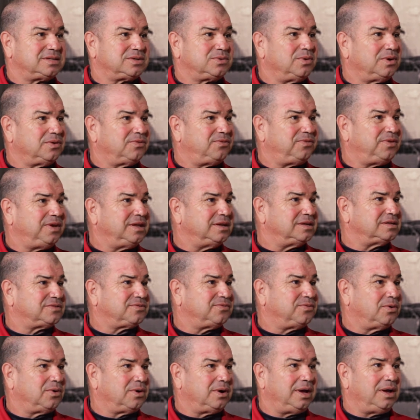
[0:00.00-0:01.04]
square feet is
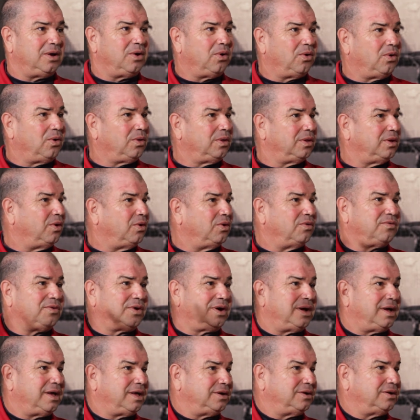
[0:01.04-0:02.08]
for a hole
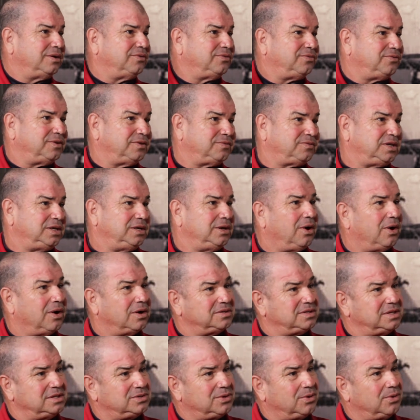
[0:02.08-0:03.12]
over 150
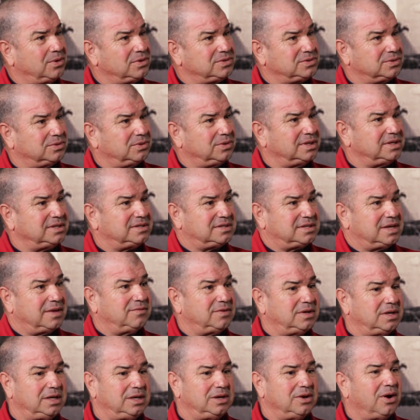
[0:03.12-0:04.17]
yards. These holes are only
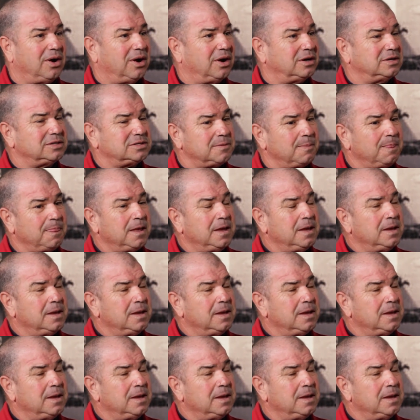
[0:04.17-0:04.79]
70 yards.